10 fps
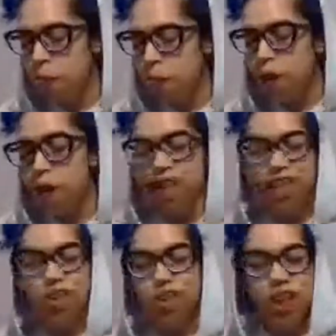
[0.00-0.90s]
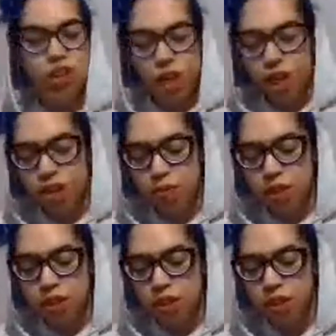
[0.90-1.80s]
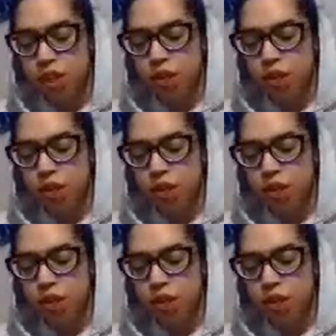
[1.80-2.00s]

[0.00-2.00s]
or at least you're not trying to be judgmental.